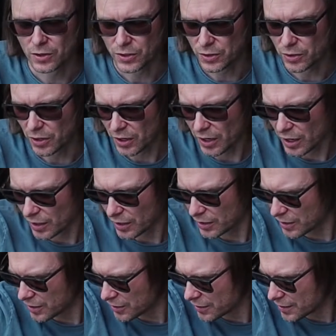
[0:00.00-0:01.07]
do
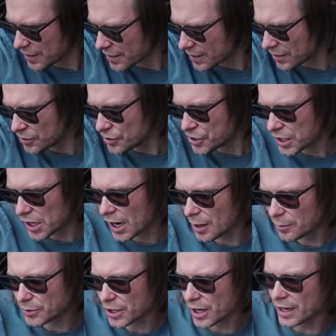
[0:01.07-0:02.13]
a good decent
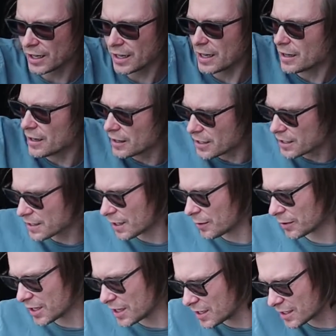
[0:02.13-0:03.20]
job trying to get
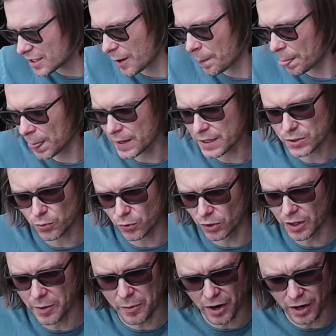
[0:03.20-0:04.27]
some of these
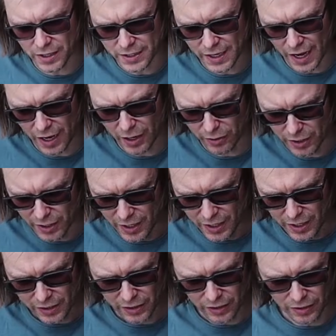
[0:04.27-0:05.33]
swirly marks out,
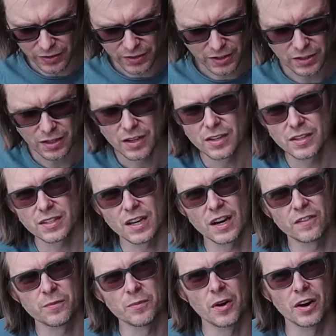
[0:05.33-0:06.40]
little
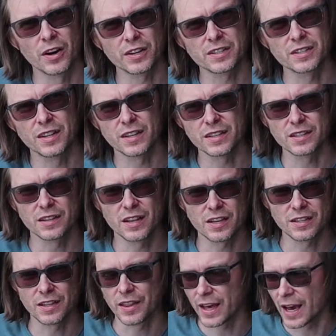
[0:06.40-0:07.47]
scuff marks, this
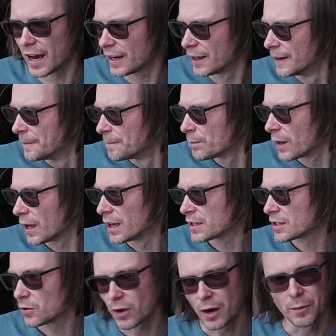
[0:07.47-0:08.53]
and that.
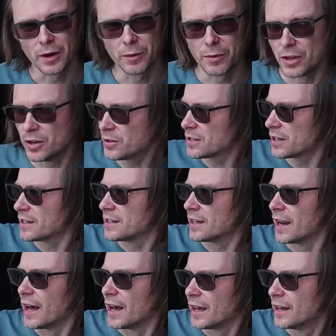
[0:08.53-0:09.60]
And so what I'm going to be using
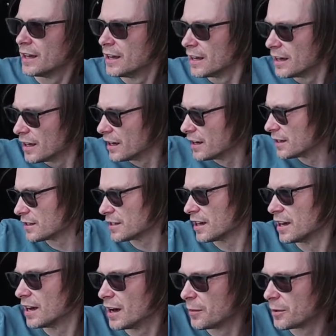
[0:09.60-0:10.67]
today is
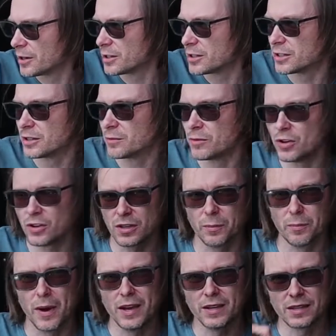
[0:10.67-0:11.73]
I'm going to just use a
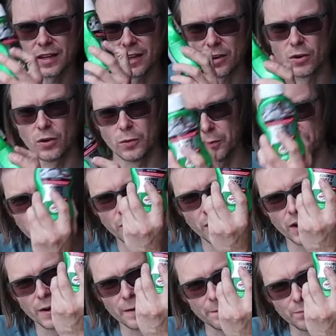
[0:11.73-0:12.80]
basic old
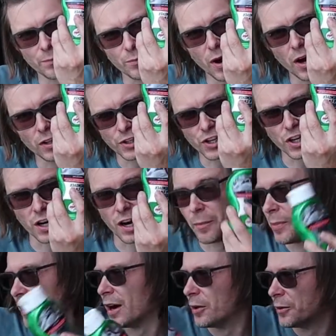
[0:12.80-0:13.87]
polishing
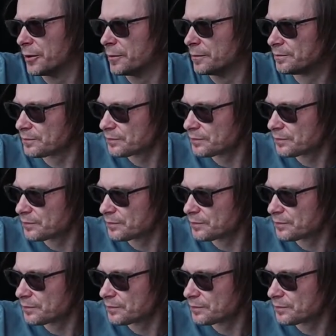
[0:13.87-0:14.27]
compound.